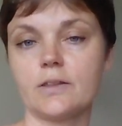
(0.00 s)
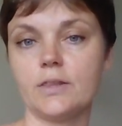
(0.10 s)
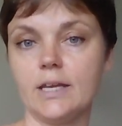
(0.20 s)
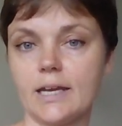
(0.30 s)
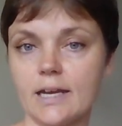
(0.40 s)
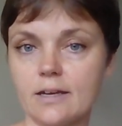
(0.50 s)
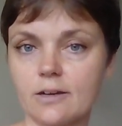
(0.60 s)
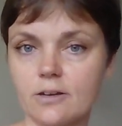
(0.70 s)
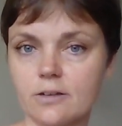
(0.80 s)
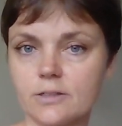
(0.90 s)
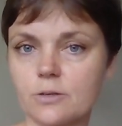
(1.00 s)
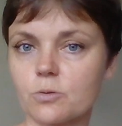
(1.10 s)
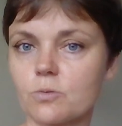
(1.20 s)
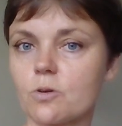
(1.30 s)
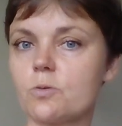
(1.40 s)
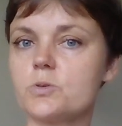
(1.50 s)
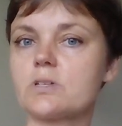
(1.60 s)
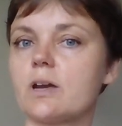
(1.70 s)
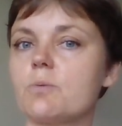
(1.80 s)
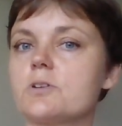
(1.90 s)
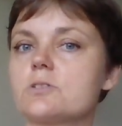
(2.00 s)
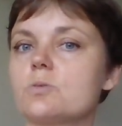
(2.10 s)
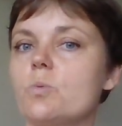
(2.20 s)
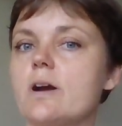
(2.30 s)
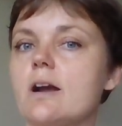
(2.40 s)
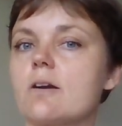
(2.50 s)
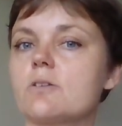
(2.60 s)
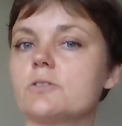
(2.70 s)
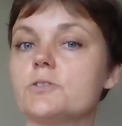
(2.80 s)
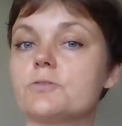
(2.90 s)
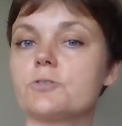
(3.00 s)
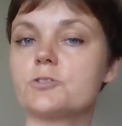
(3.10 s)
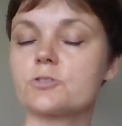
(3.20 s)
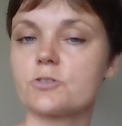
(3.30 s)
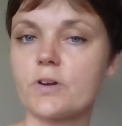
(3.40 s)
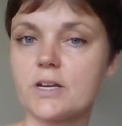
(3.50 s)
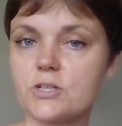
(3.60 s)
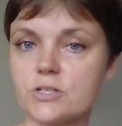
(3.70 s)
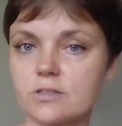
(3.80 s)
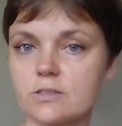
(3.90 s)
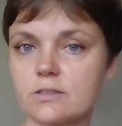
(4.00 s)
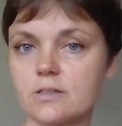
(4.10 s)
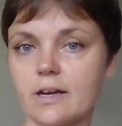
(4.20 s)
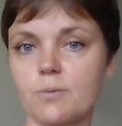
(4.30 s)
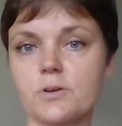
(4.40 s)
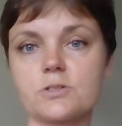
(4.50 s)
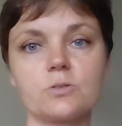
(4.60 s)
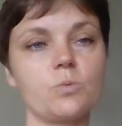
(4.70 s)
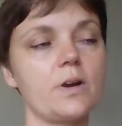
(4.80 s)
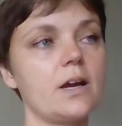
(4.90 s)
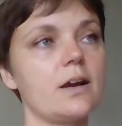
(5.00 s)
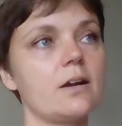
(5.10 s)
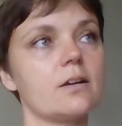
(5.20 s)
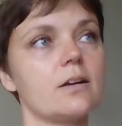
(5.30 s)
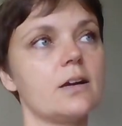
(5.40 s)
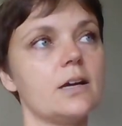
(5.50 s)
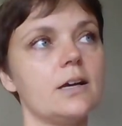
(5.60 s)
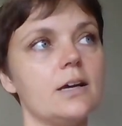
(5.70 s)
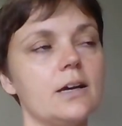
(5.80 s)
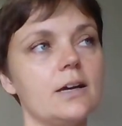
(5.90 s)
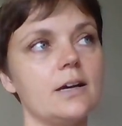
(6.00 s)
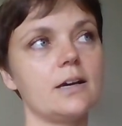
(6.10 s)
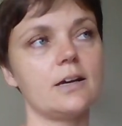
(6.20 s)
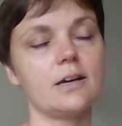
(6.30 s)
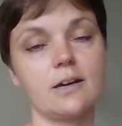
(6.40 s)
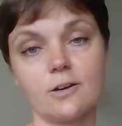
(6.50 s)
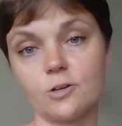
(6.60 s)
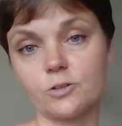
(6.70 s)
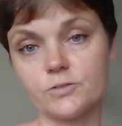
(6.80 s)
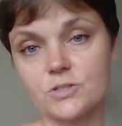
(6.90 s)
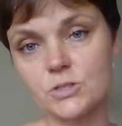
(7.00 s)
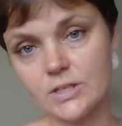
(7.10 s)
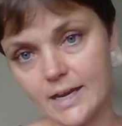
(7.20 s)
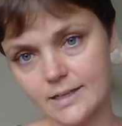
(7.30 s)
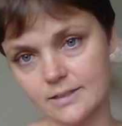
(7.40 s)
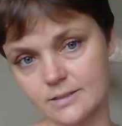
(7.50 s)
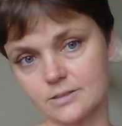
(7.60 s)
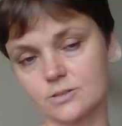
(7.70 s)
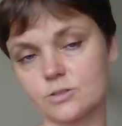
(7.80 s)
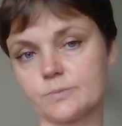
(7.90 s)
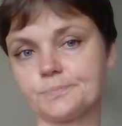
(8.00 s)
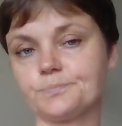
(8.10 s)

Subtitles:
the anger that arose. I was aware of the frustration. I was aware of the sadness.